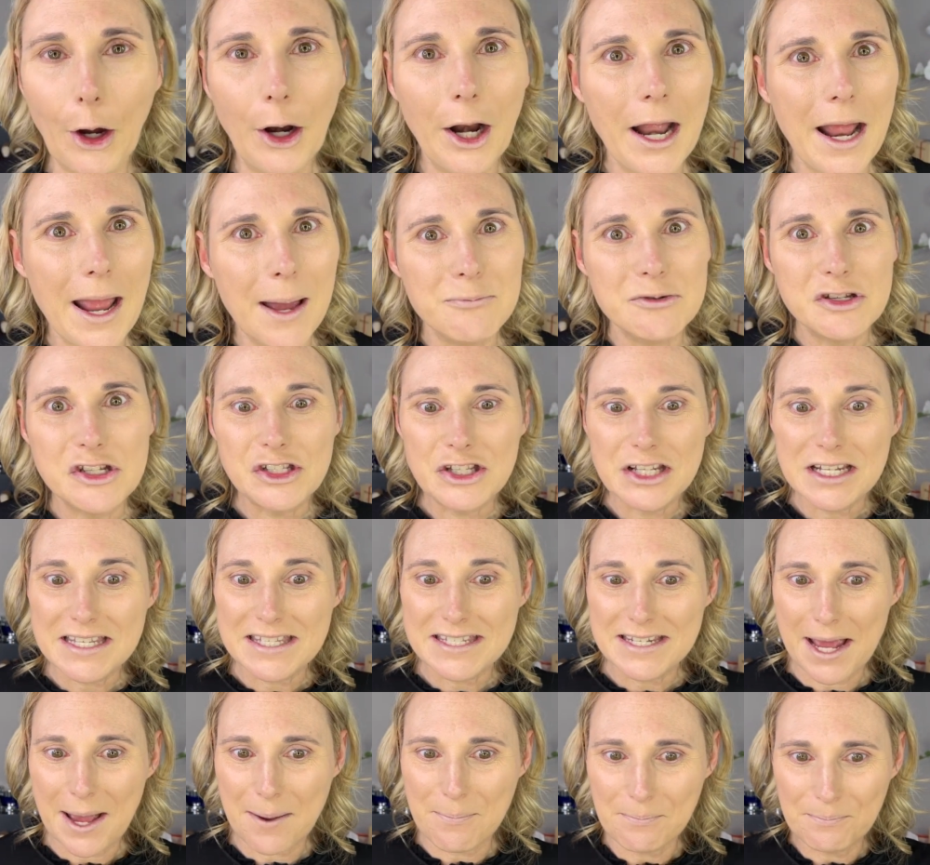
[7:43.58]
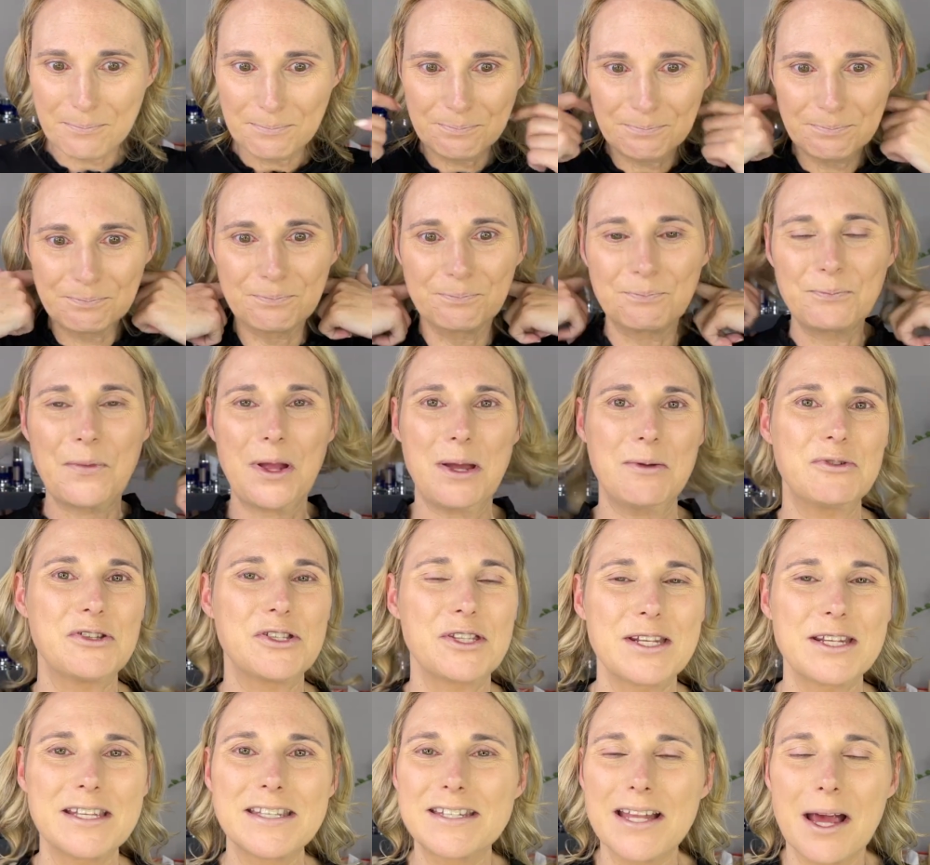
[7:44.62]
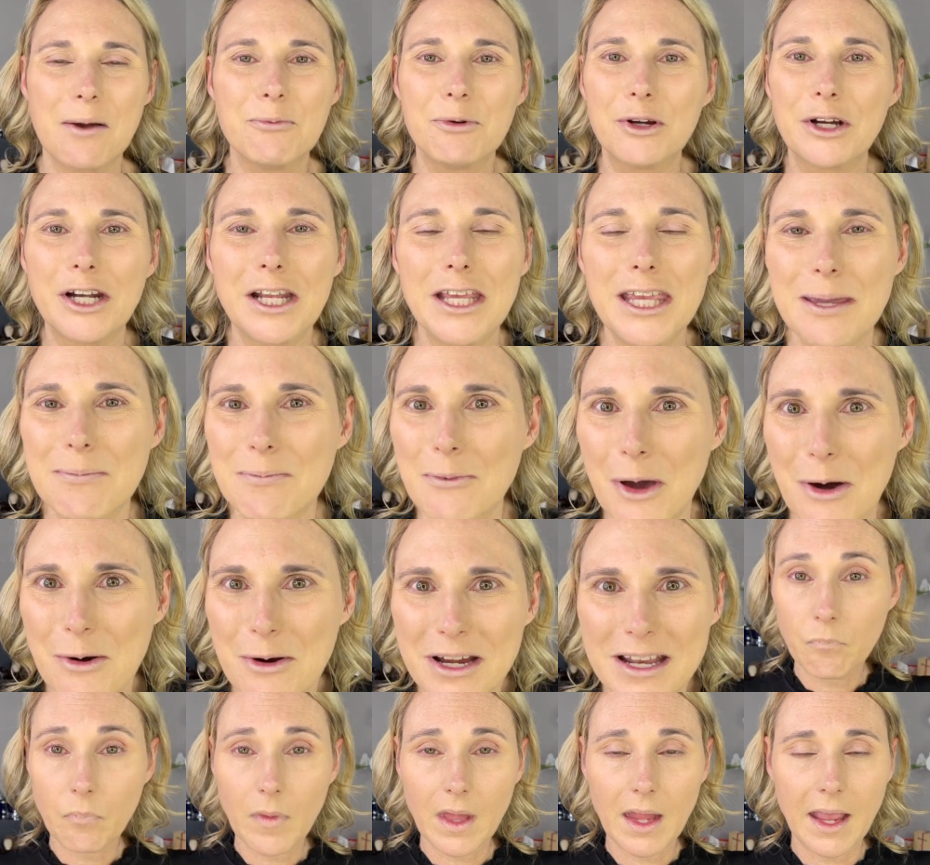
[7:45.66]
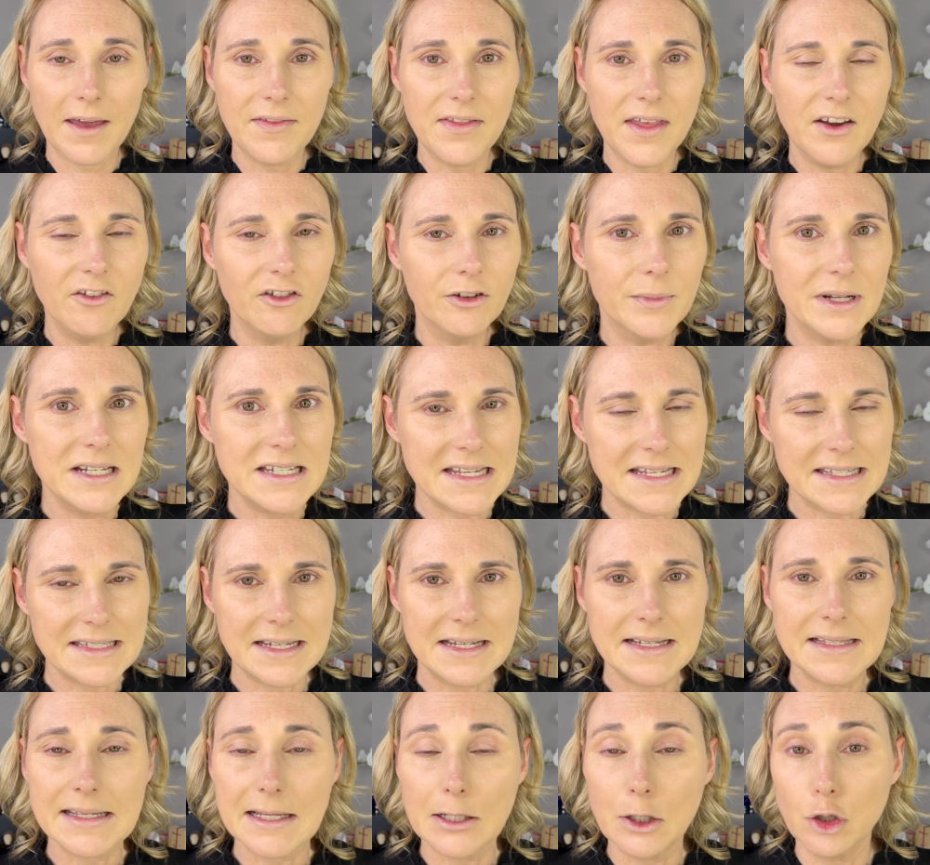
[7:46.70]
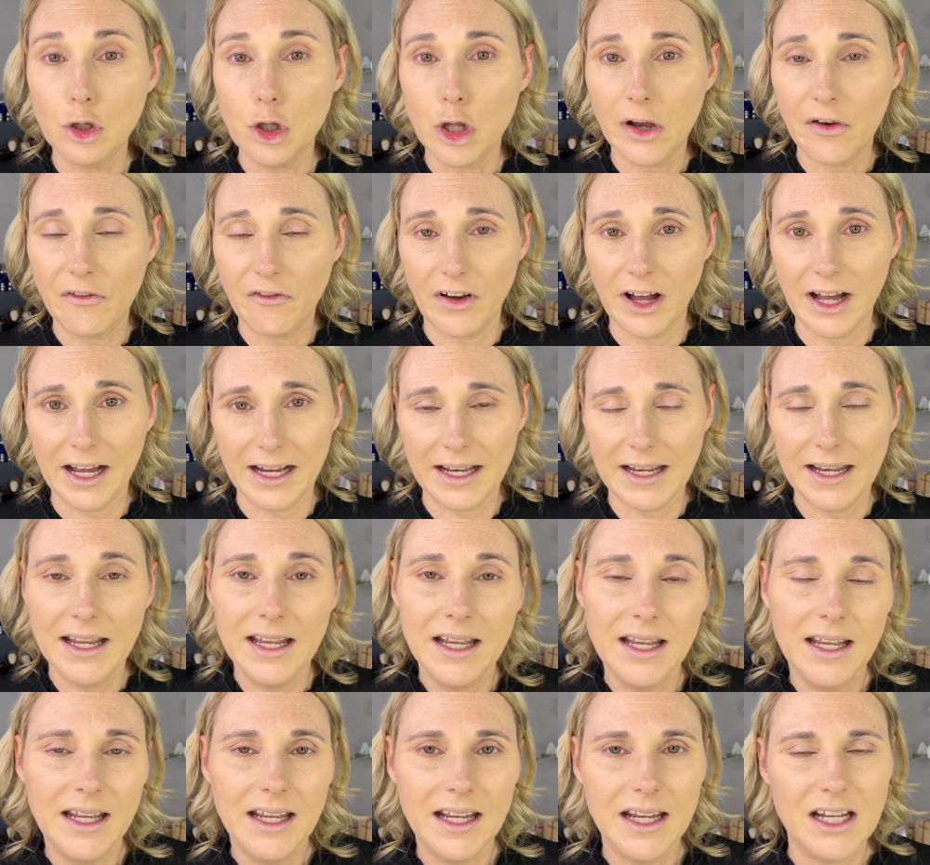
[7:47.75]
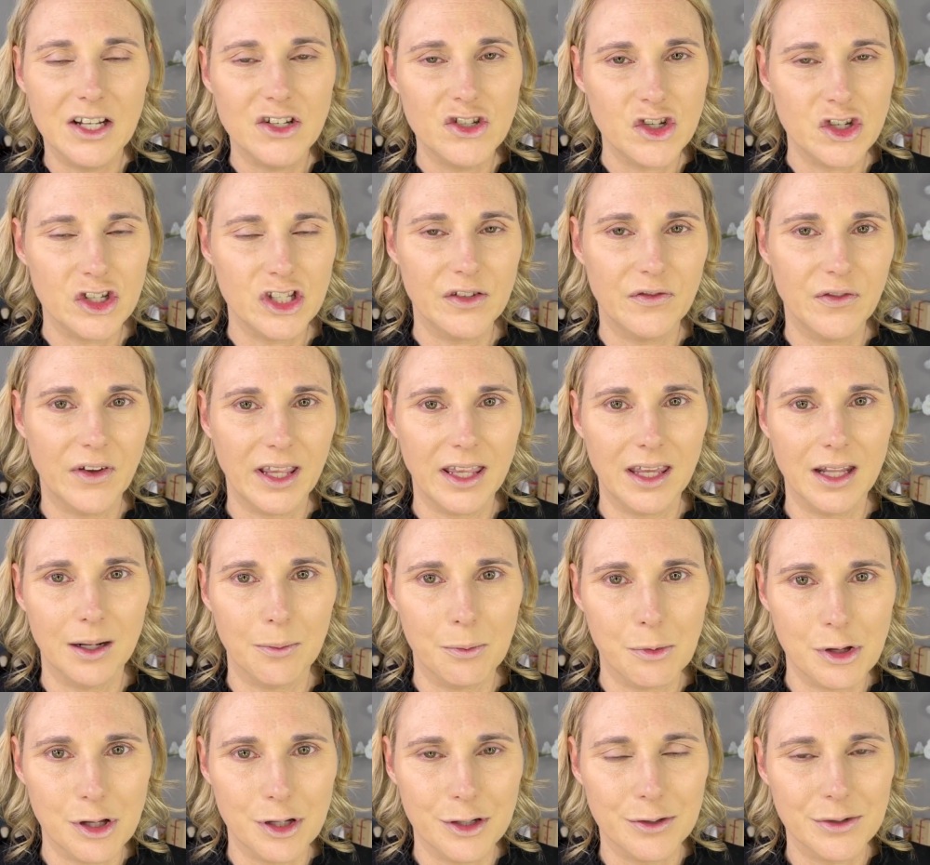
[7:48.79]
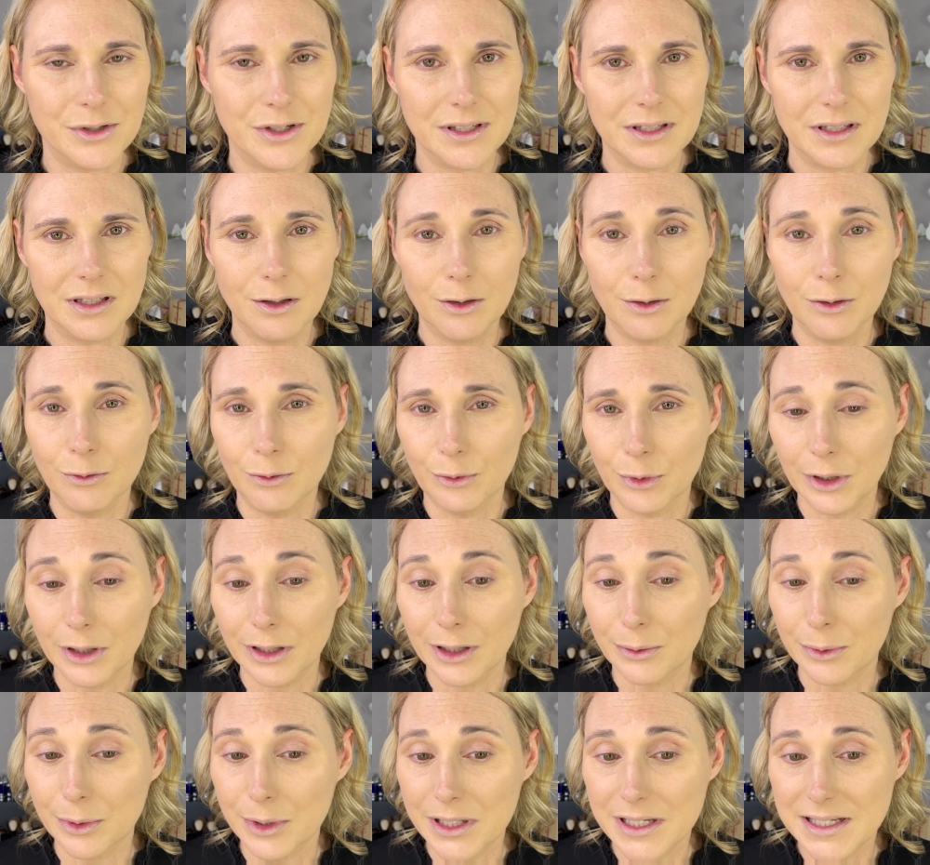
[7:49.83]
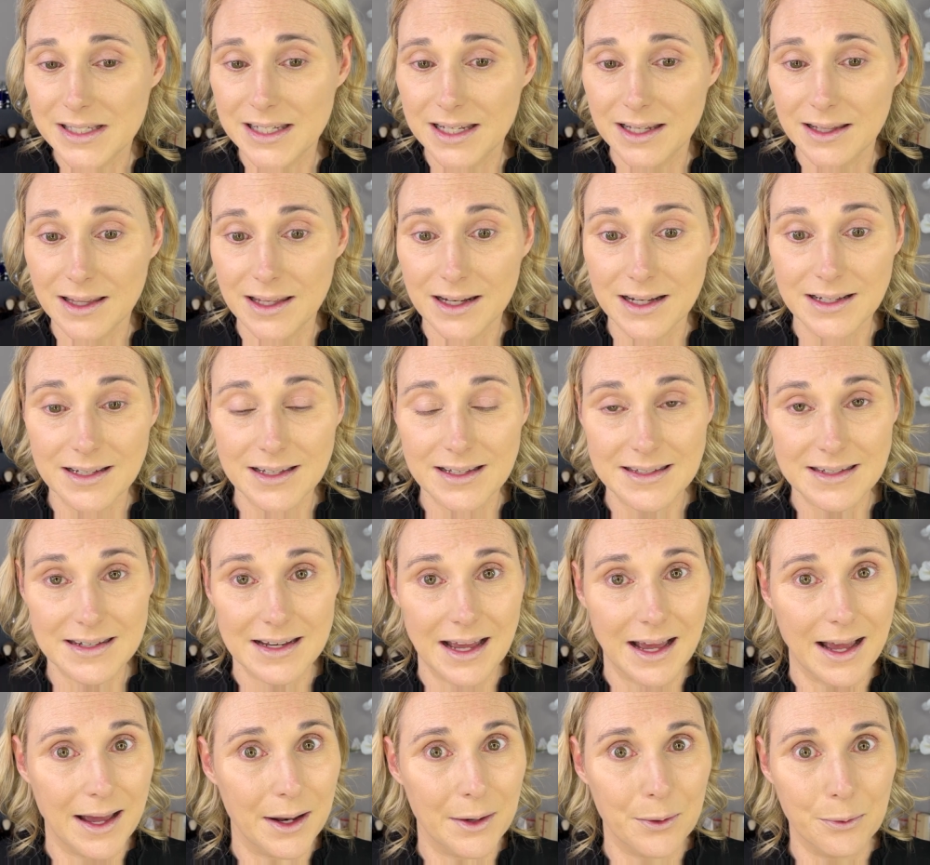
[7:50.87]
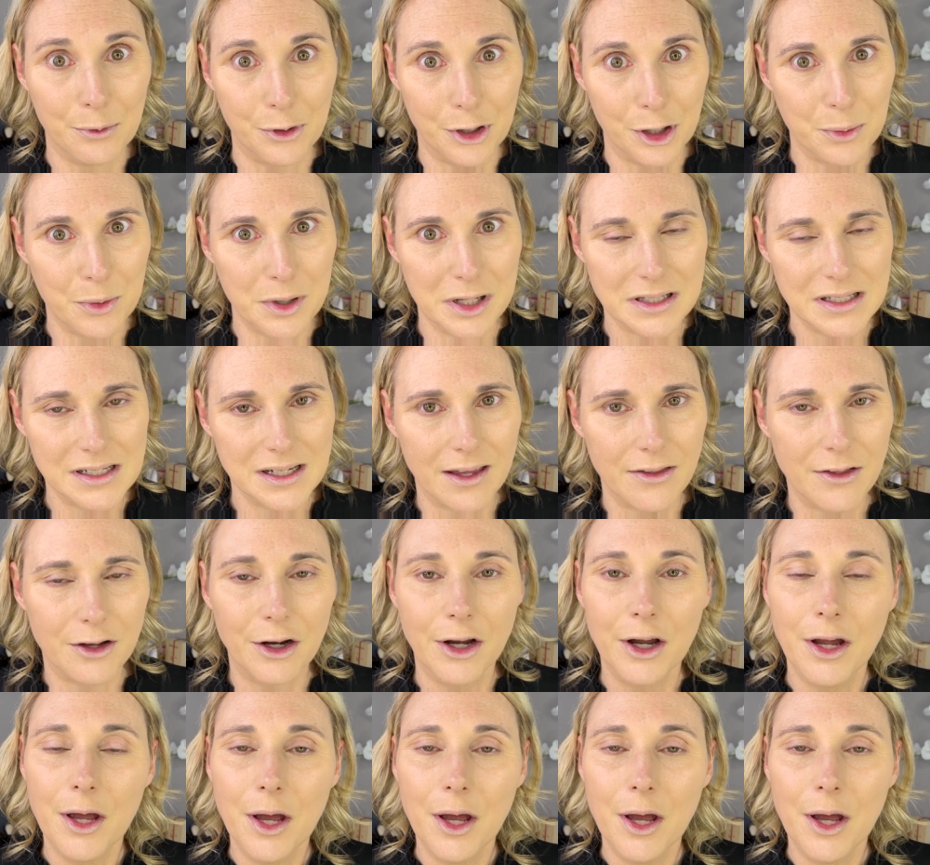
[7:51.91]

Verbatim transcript: all right, I'm just gonna stop. I'm just gonna stop. We're gonna keep going. I think from a distance, it'll look fine. It's just if I get up close, you can really, really see that it does not work well together.